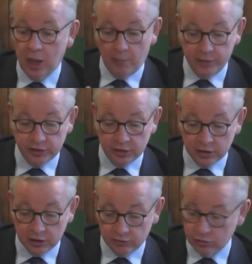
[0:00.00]
businesses
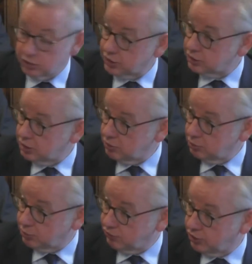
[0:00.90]
have told us that they would
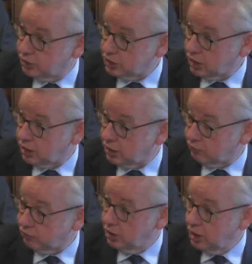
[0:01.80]
prefer to
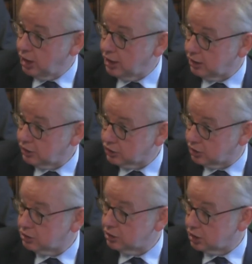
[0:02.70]
have
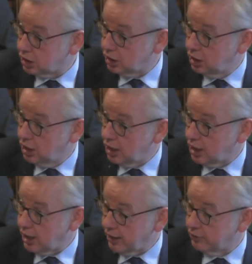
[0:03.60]
certainty
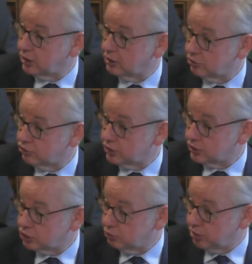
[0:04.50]
at the end of the
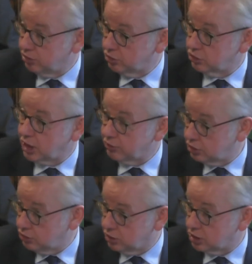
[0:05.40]
transition period on how
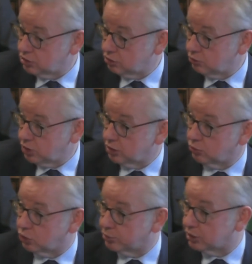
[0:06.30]
the UK internal market will
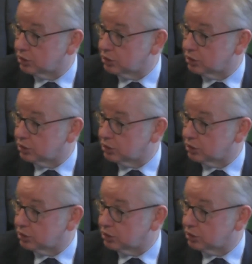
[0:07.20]
operate.